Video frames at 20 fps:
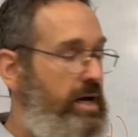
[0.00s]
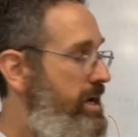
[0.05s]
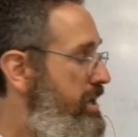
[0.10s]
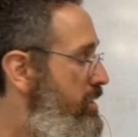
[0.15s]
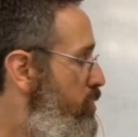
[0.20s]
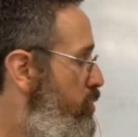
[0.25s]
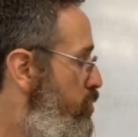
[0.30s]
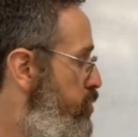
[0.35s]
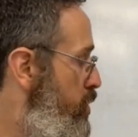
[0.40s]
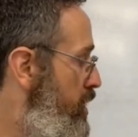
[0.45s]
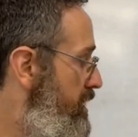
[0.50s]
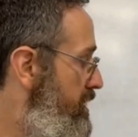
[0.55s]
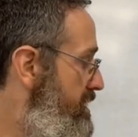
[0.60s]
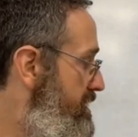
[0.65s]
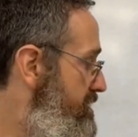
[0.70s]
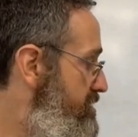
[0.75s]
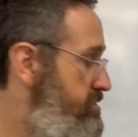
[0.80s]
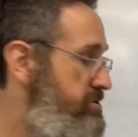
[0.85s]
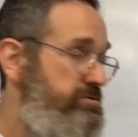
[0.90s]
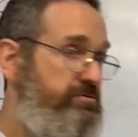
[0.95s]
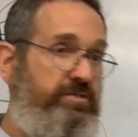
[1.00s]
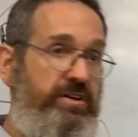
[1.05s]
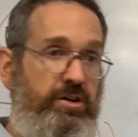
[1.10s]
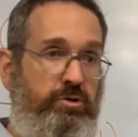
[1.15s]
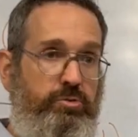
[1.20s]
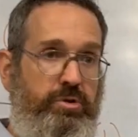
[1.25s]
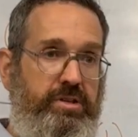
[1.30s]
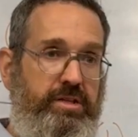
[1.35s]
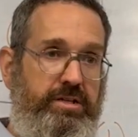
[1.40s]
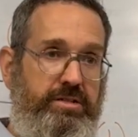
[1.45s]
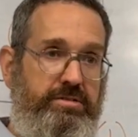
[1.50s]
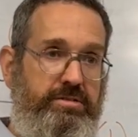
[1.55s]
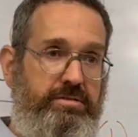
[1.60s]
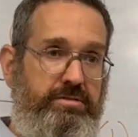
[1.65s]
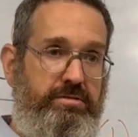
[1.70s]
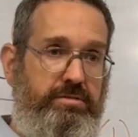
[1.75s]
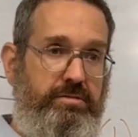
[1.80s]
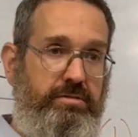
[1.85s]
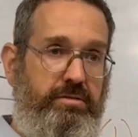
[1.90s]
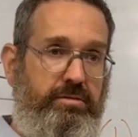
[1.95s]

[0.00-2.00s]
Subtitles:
Will it interfere with this?